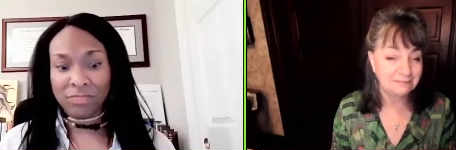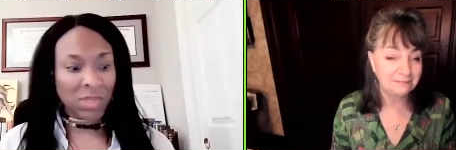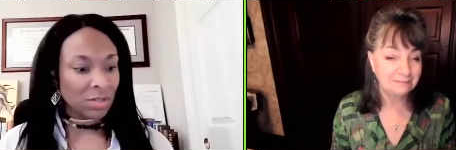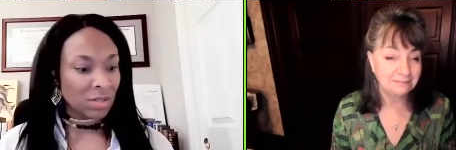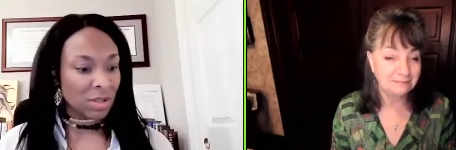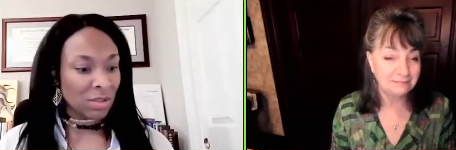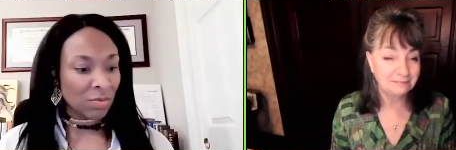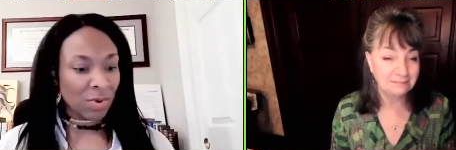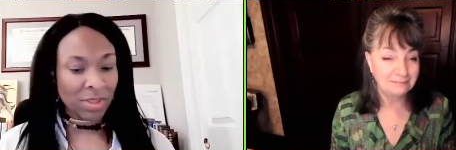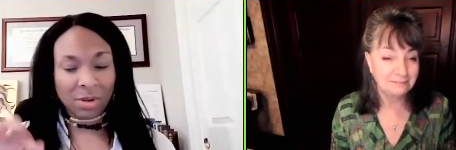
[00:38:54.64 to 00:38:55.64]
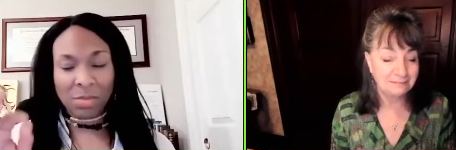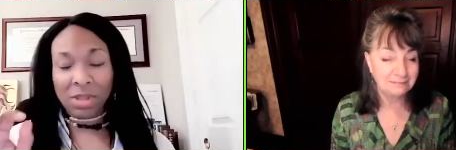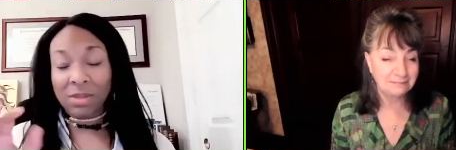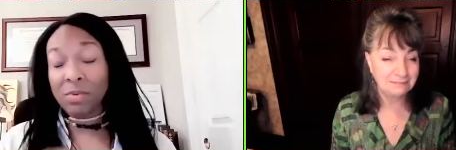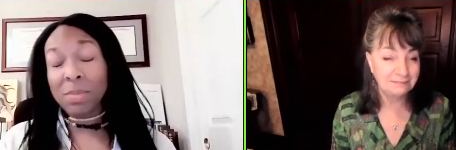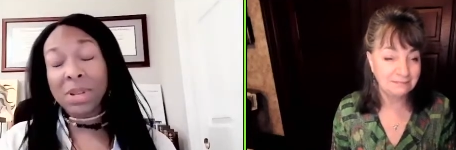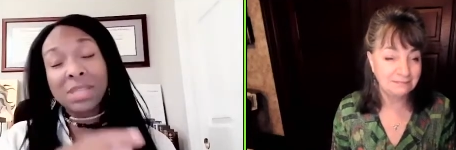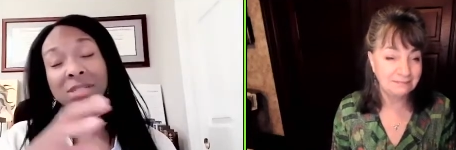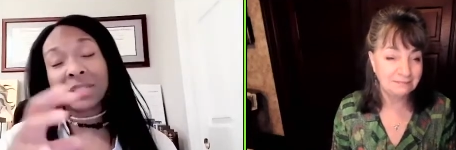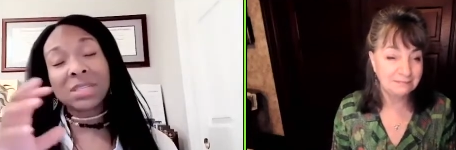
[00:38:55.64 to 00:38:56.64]
Speaker 1: there's another word that I'm looking for, but
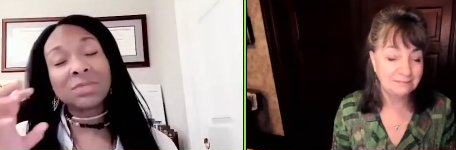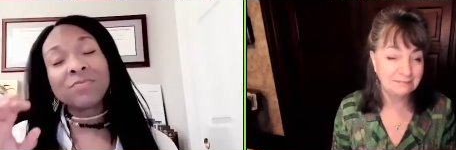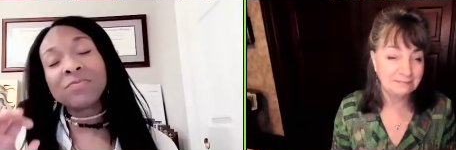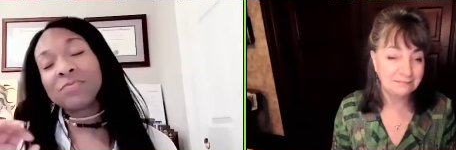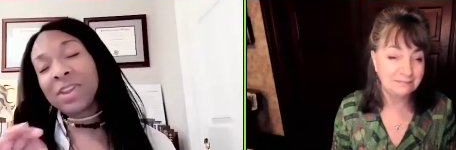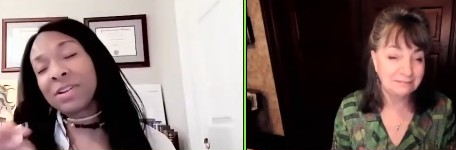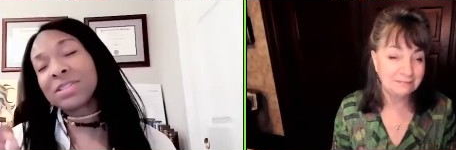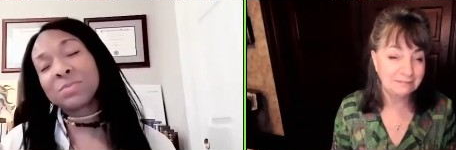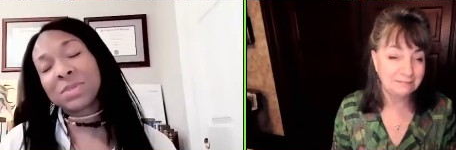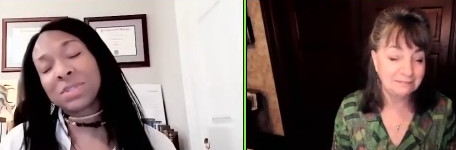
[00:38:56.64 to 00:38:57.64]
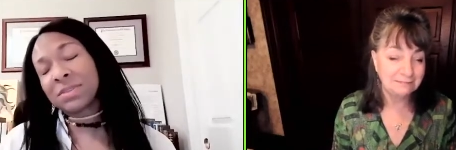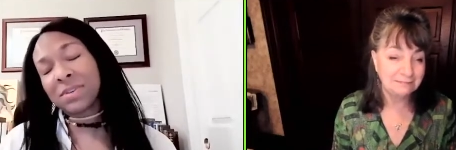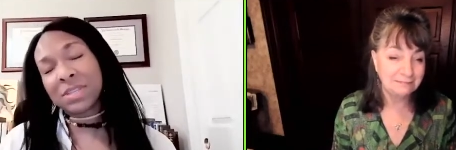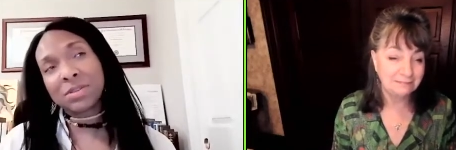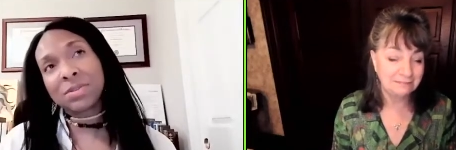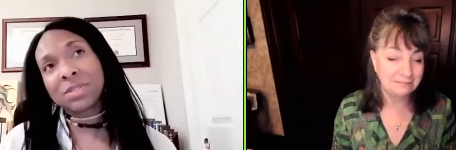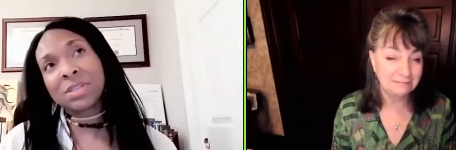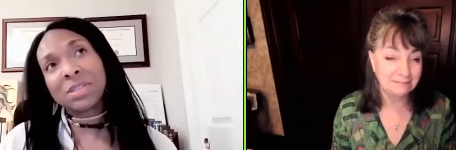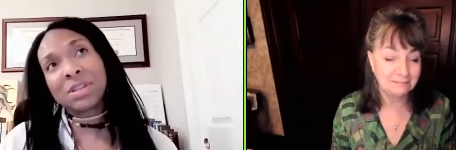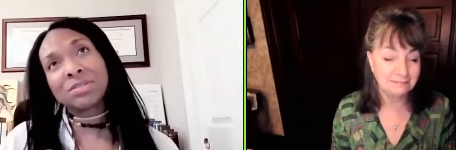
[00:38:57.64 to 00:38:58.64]
he's very specific. So
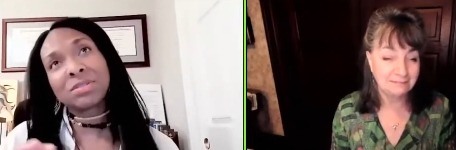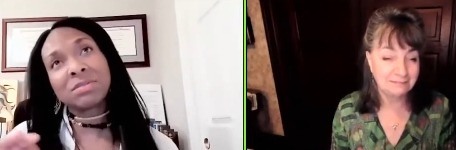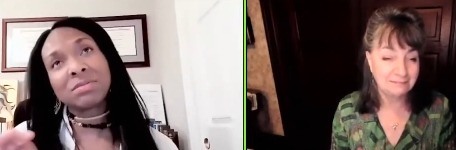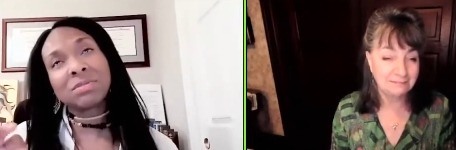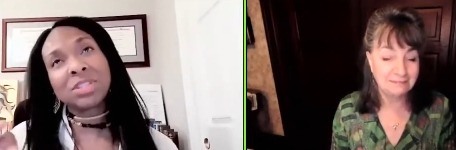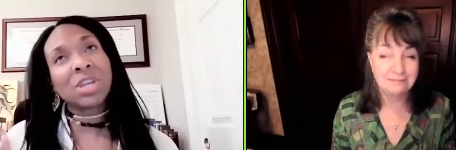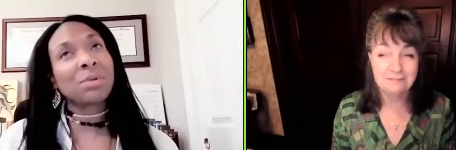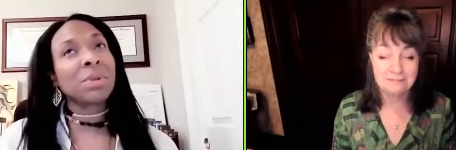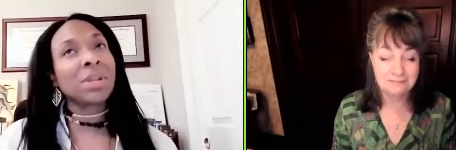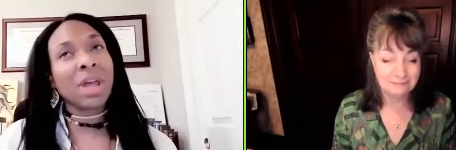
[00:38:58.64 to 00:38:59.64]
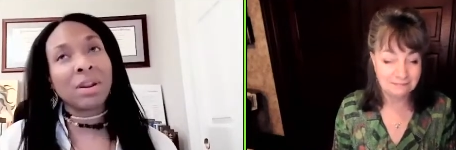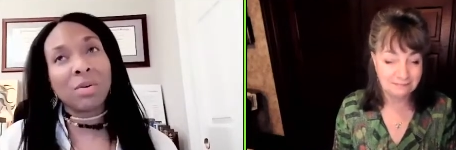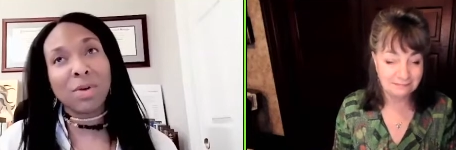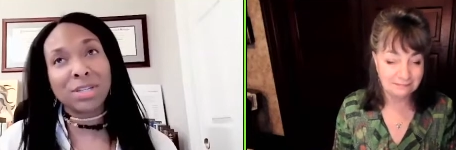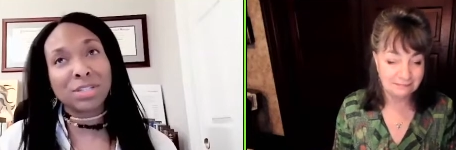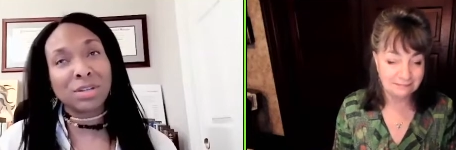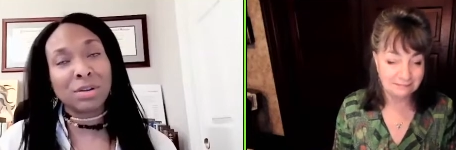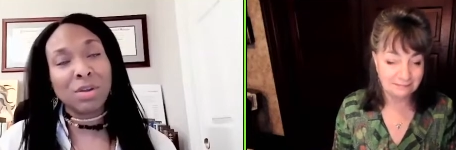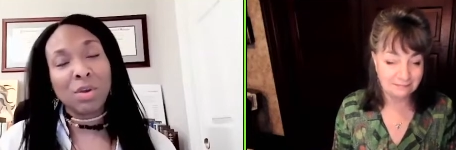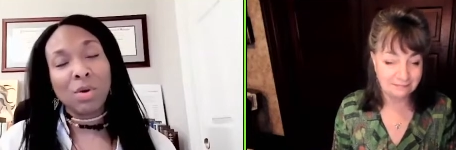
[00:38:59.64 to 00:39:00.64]
there's generally not a
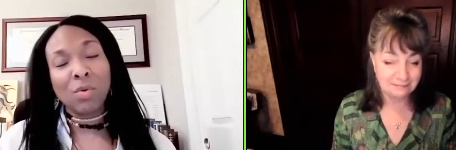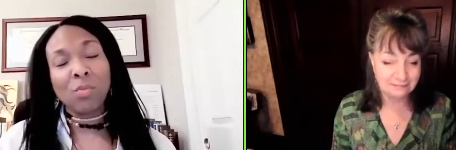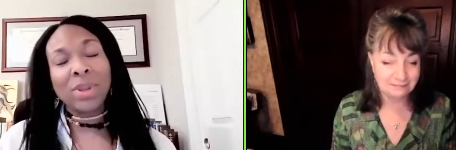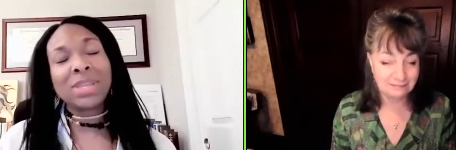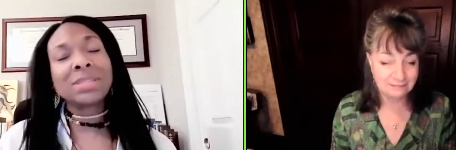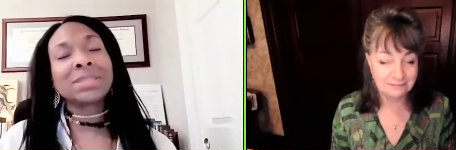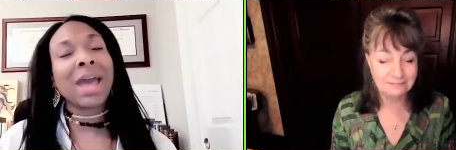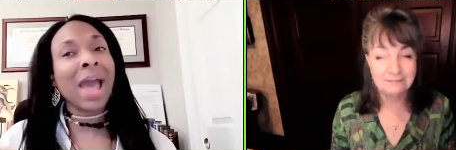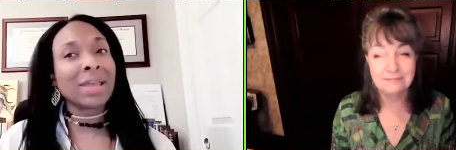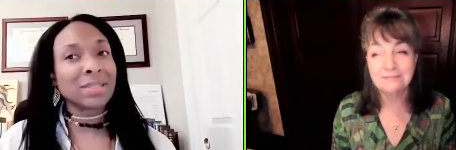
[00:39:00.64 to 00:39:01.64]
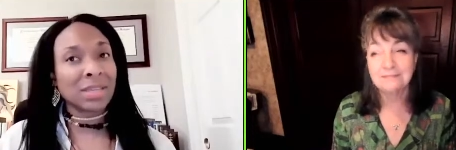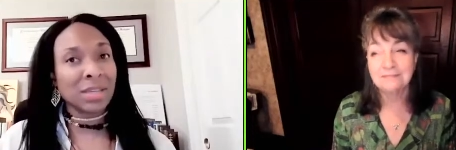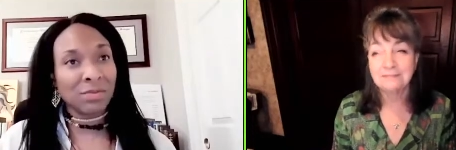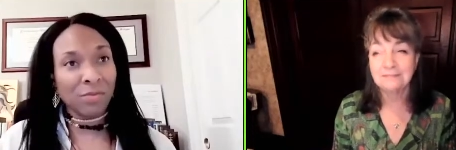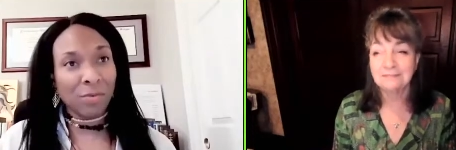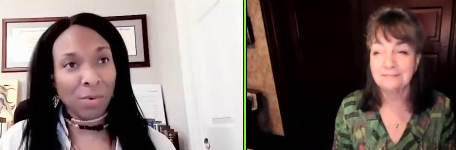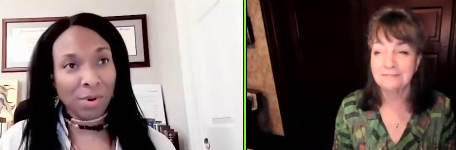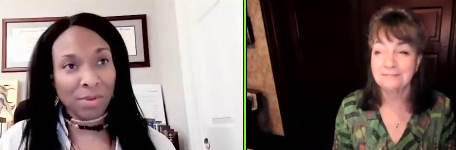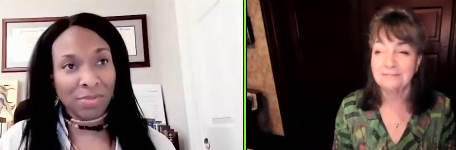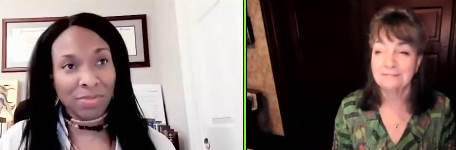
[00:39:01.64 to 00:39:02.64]
question what he's asking
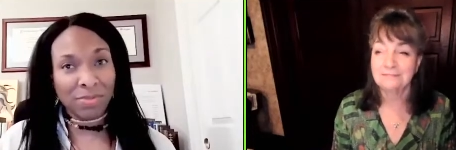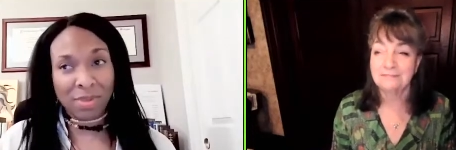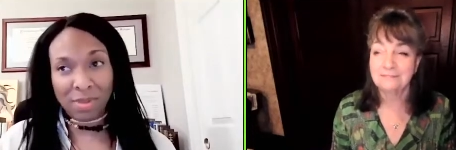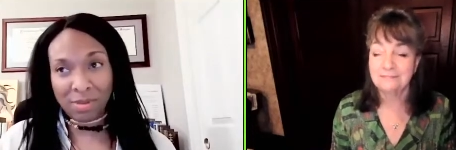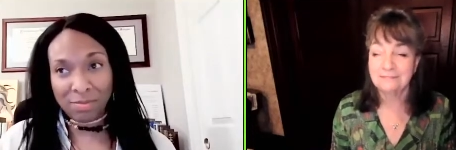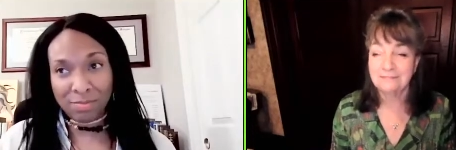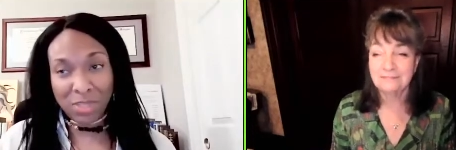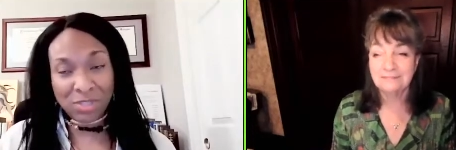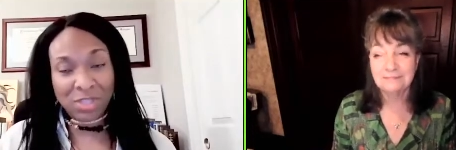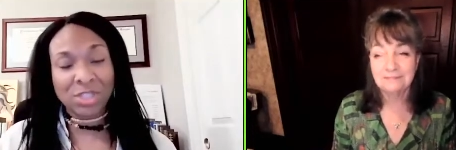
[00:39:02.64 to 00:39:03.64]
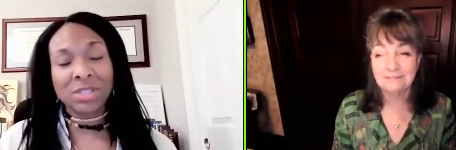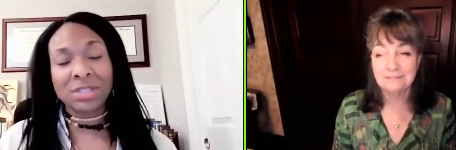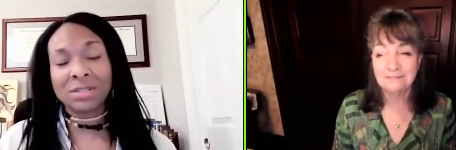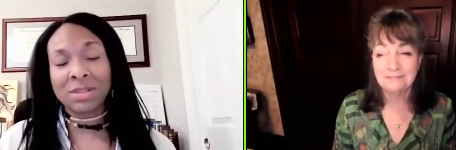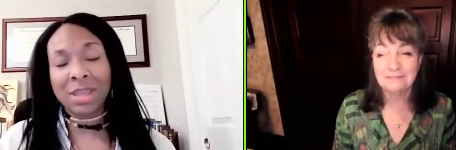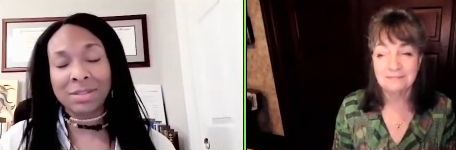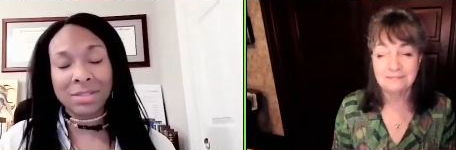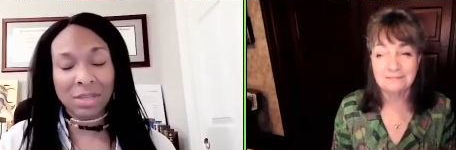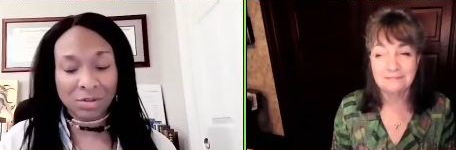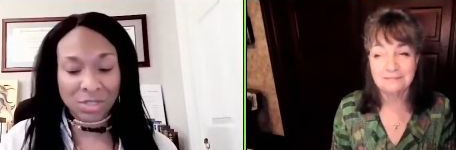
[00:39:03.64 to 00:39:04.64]
for the musicians and
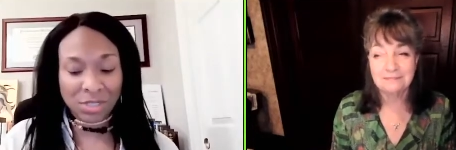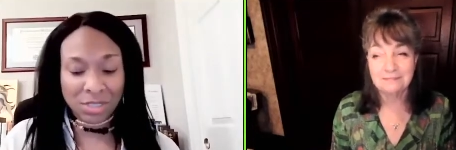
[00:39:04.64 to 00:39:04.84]
singers to